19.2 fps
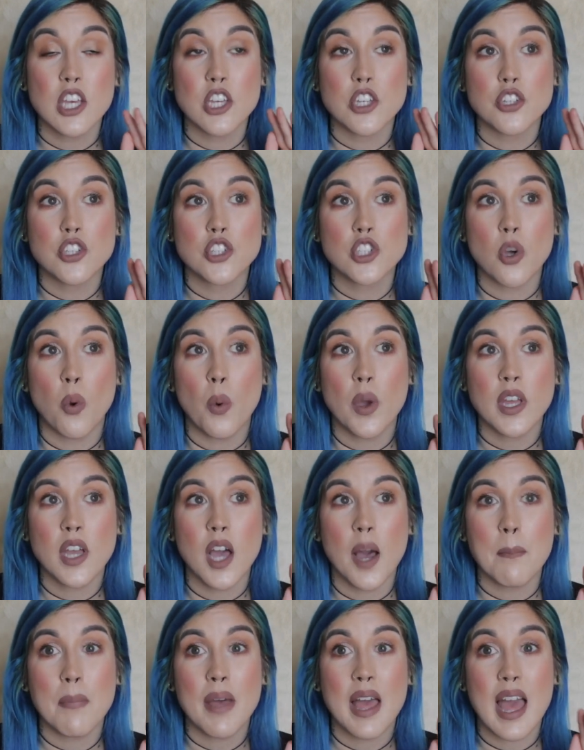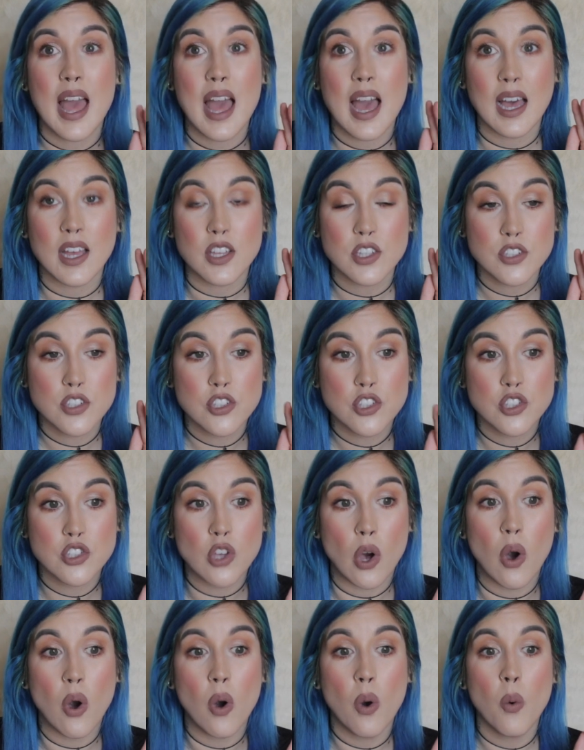is showing up at
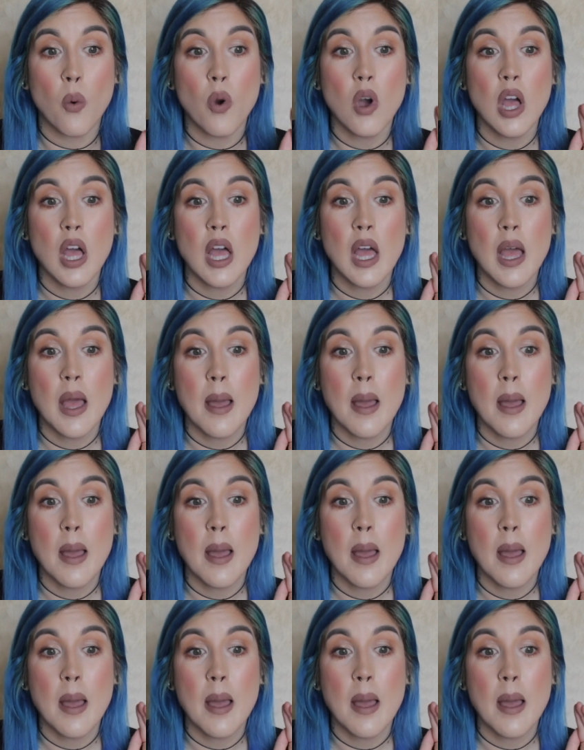so